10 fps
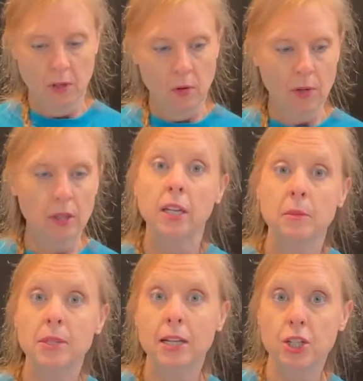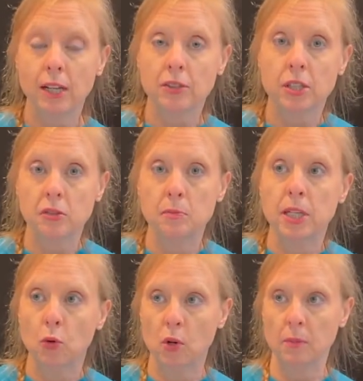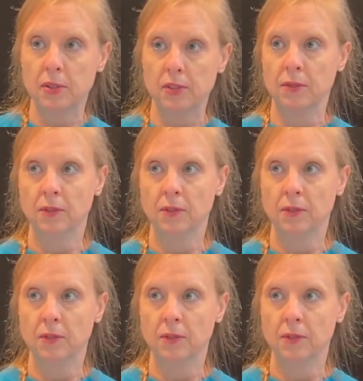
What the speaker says: We're gonna let him digest his mealworms.